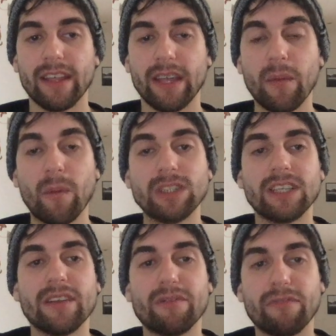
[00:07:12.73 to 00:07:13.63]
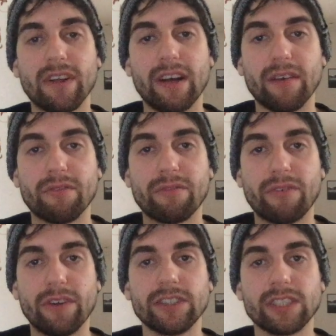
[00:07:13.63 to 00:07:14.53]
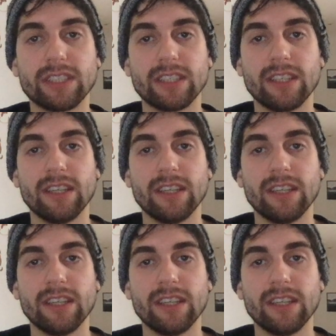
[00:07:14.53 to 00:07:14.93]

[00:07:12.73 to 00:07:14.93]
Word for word: it wasn't a first